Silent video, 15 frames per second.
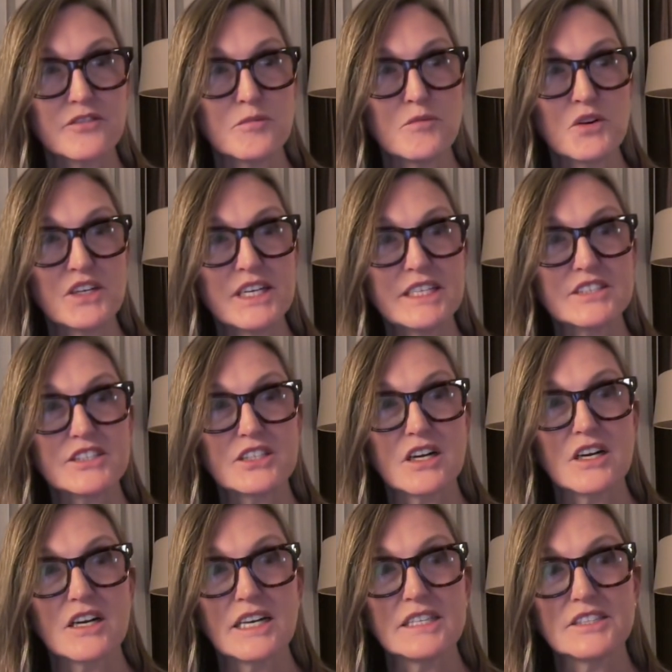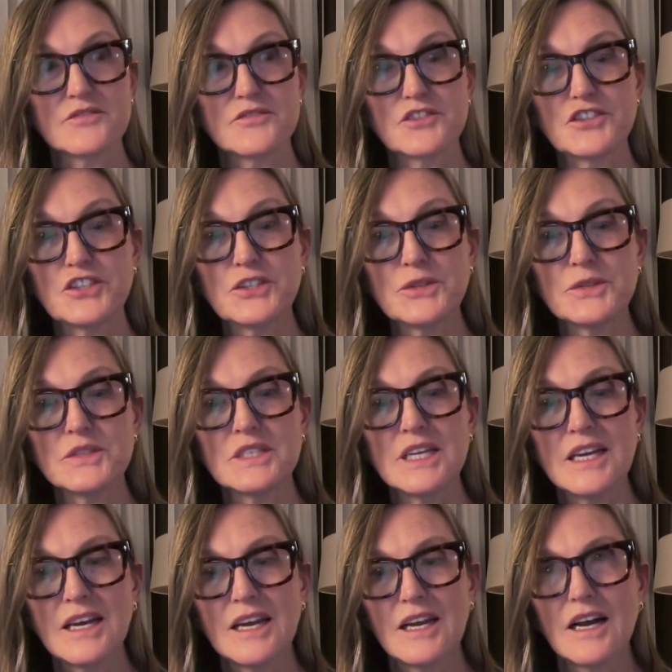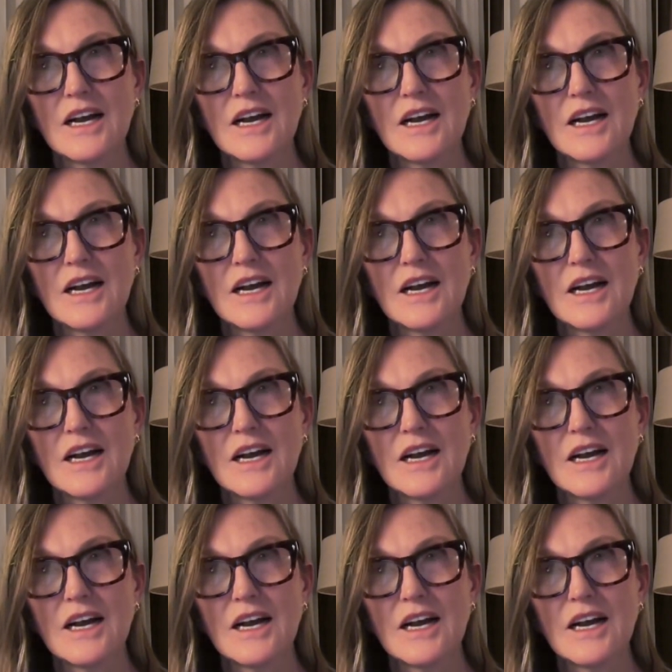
from Morningstar as of June,